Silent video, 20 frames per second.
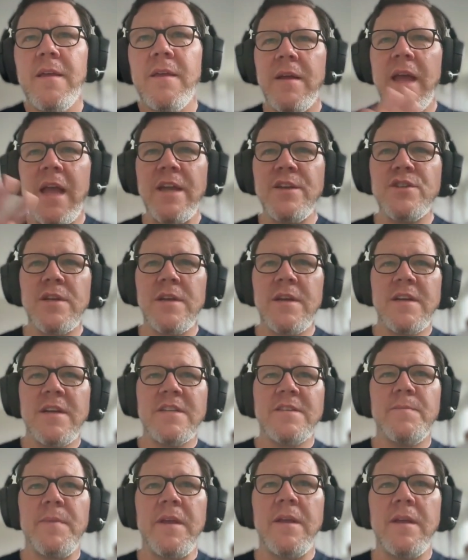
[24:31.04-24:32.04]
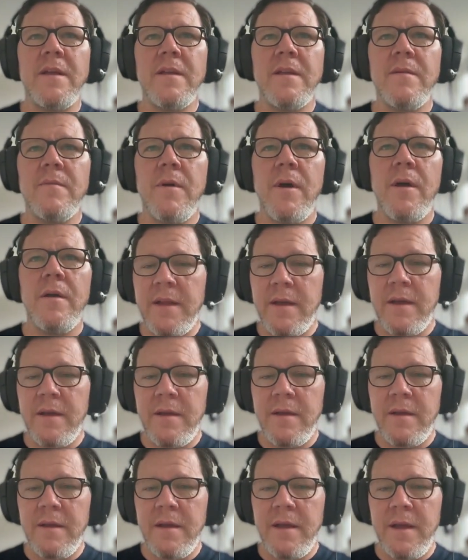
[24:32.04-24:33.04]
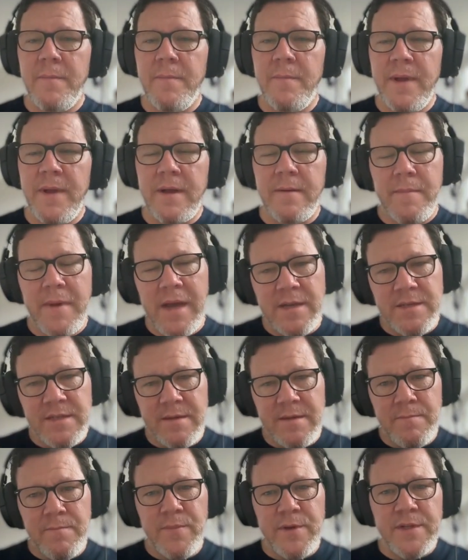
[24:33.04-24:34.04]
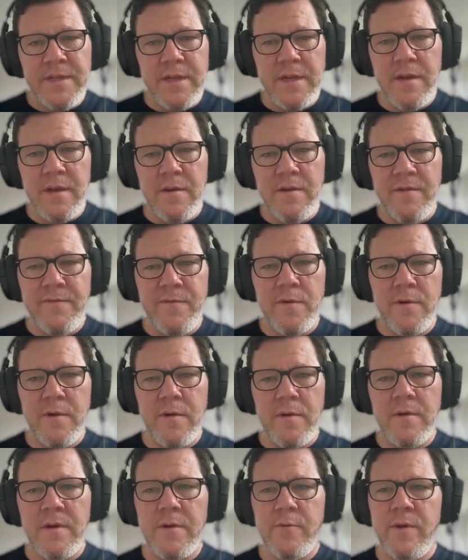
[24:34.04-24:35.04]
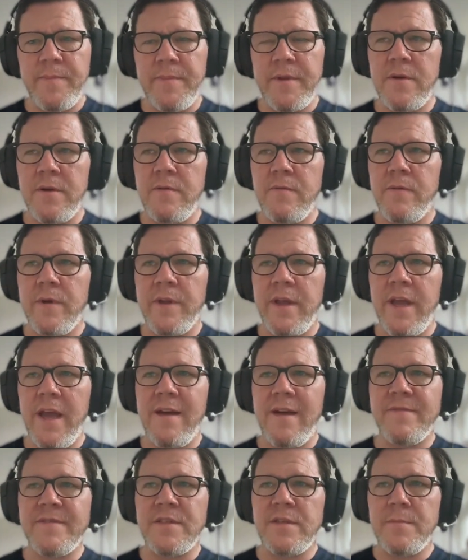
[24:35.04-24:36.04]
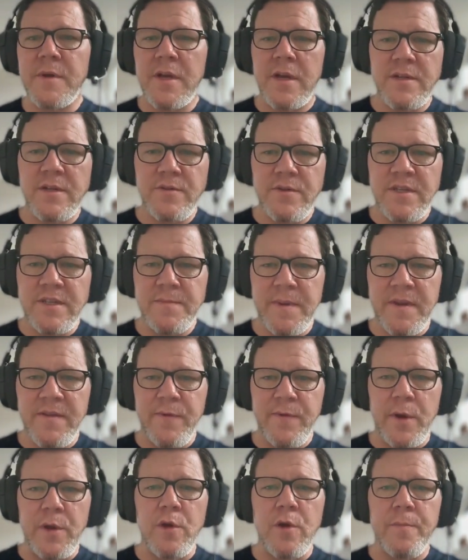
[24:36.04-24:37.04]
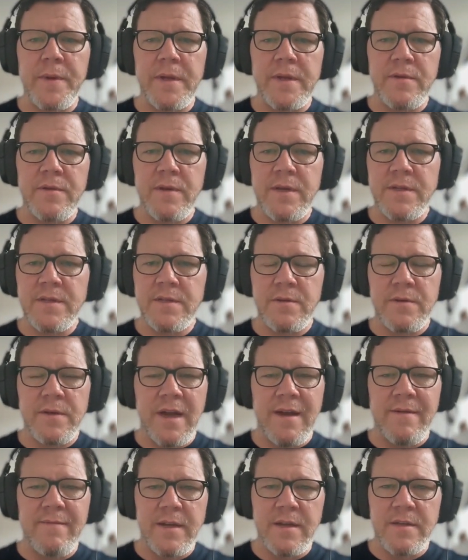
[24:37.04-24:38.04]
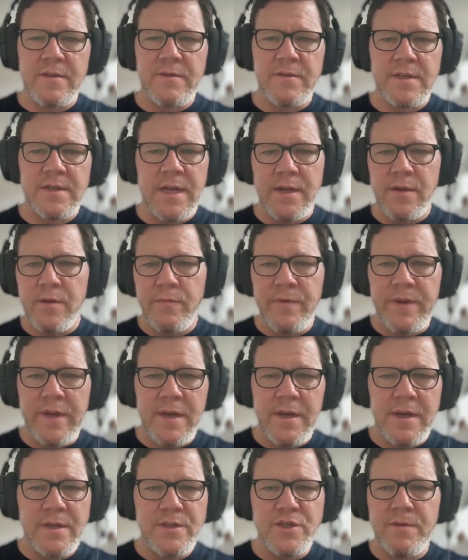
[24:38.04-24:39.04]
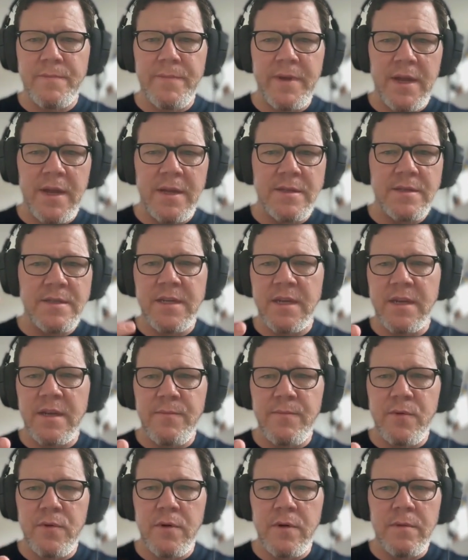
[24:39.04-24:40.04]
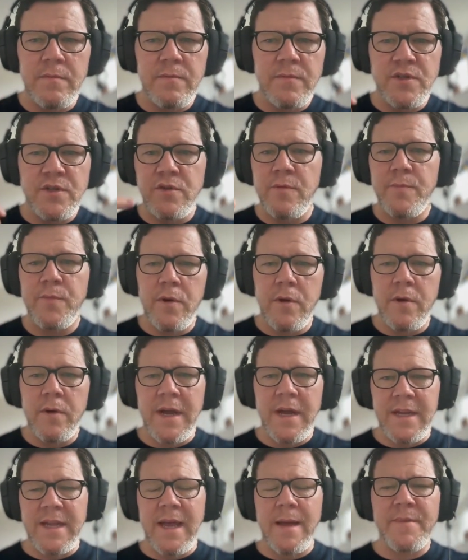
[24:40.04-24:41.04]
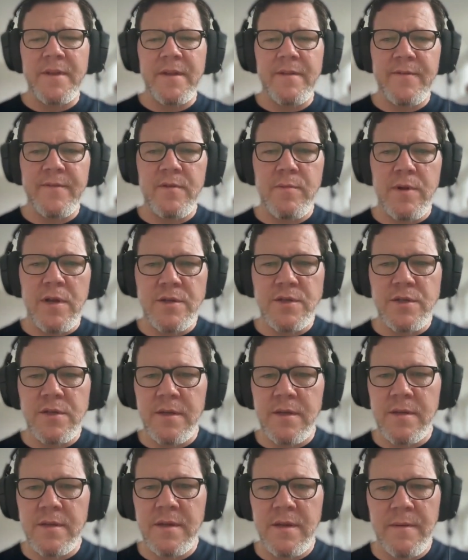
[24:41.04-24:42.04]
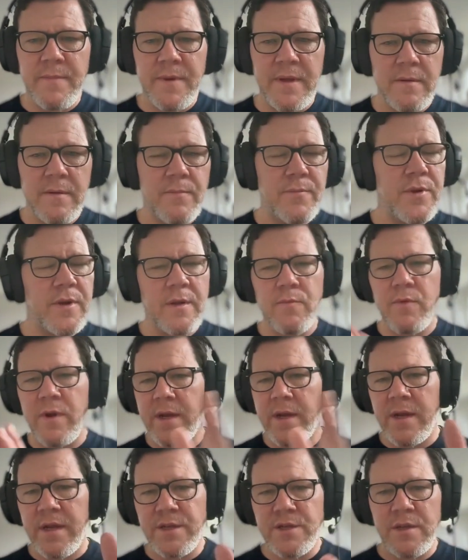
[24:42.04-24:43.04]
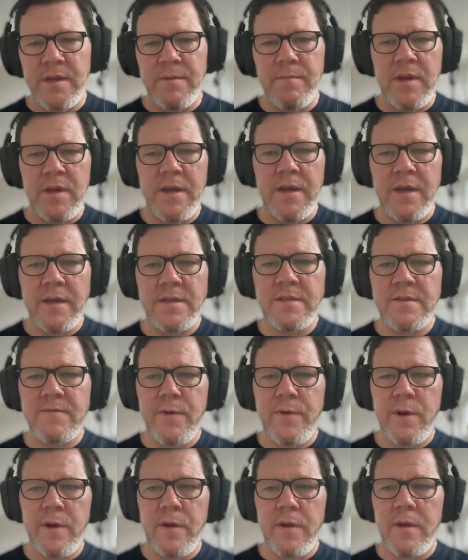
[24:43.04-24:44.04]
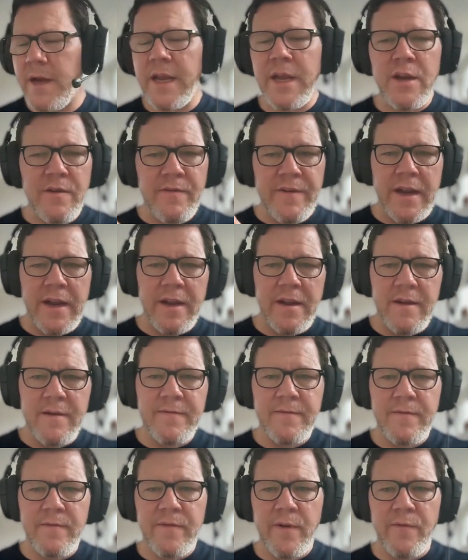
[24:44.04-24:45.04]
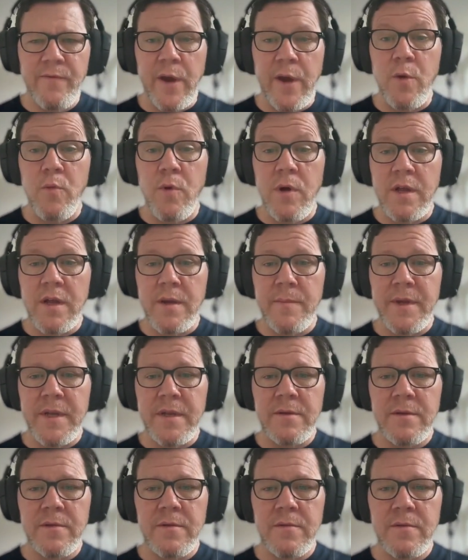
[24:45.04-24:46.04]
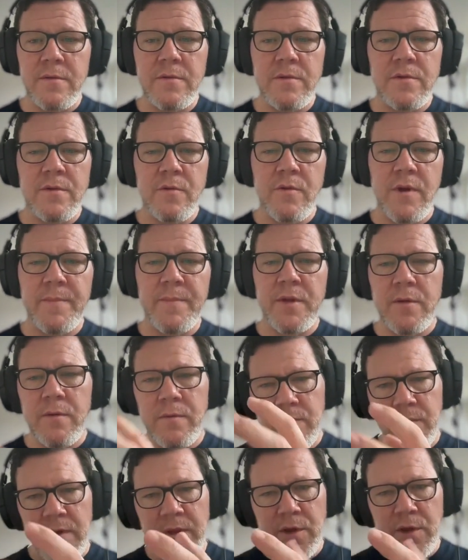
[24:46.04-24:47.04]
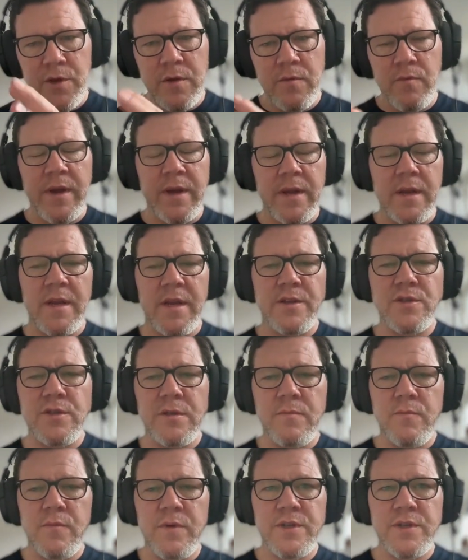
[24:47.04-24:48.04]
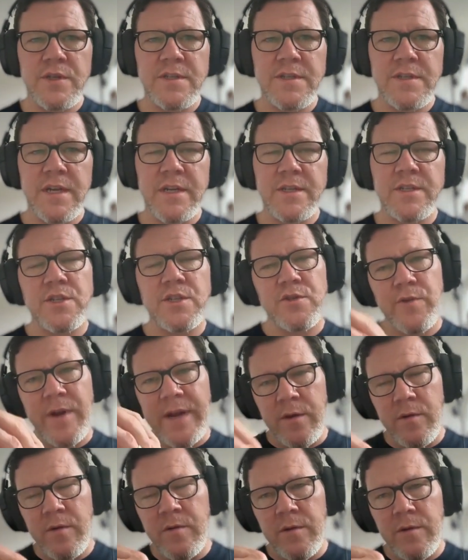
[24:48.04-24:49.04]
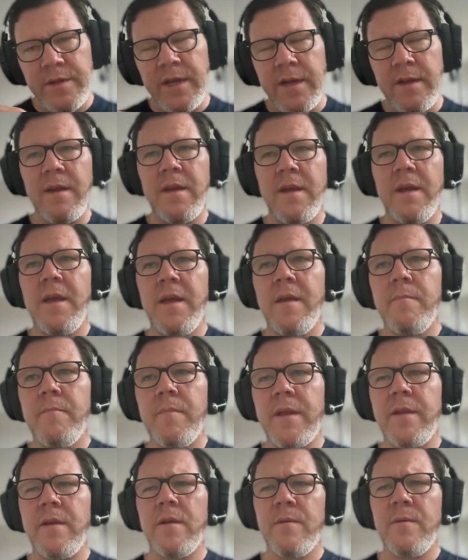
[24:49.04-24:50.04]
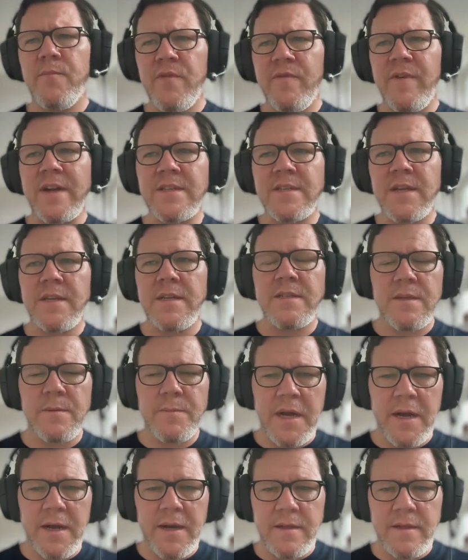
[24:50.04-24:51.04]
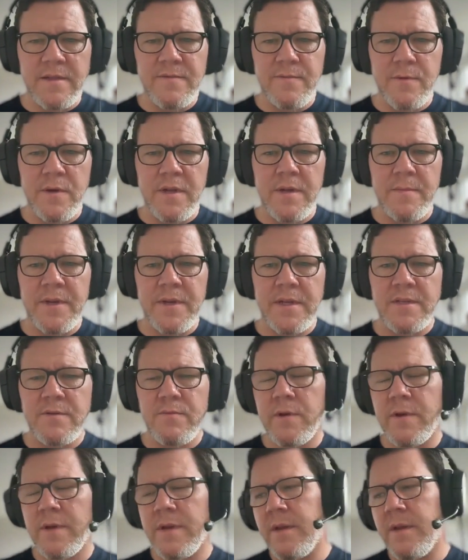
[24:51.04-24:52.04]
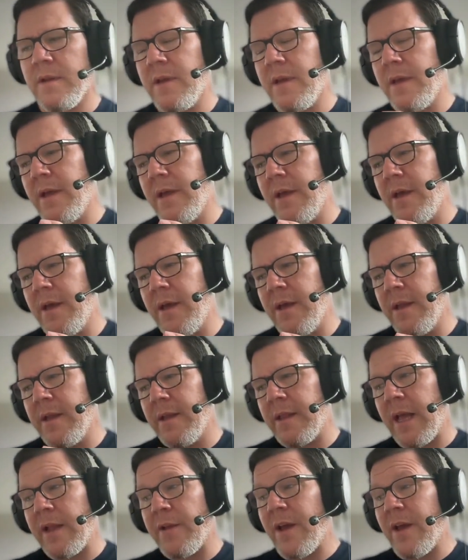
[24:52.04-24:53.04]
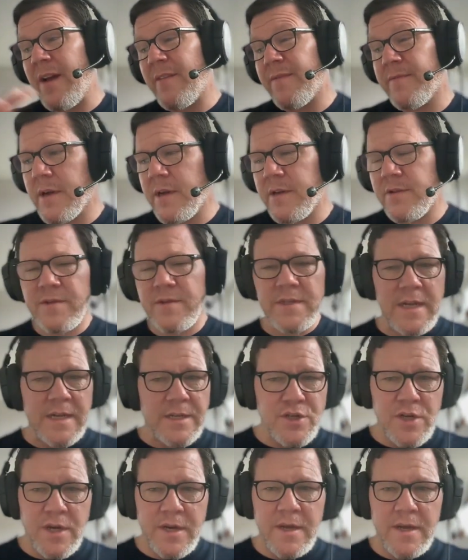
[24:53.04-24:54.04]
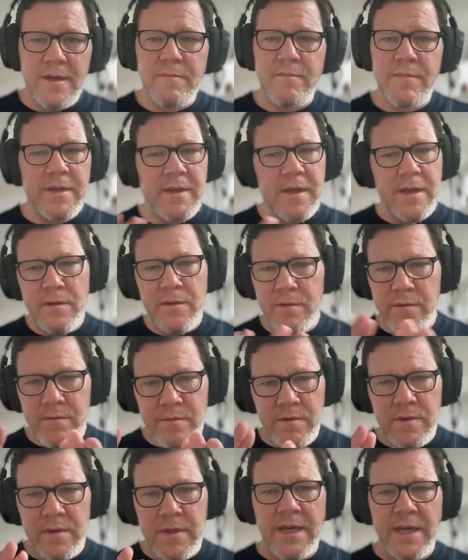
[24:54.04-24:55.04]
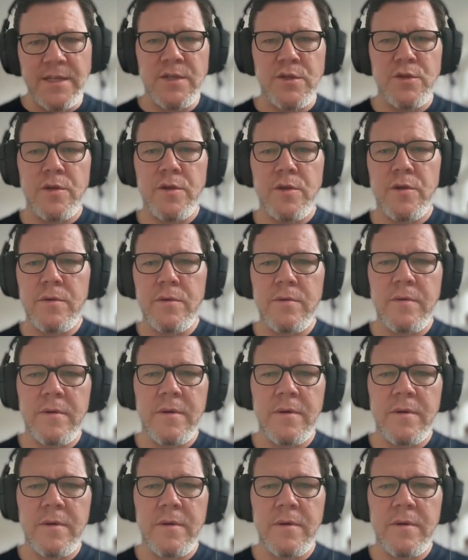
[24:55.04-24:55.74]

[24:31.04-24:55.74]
Asia has been a big max in particular for crypto, where you have some countries being very open to it. So you have countries like Korea, Japan, Singapore, super adaptive to blockchain. They've been putting regulation in place, very innovative, very welcoming to crypto with a good regulation, which is not strangholding, but it provides at least some guidance for companies working. Then you have countries like China, again, that's no.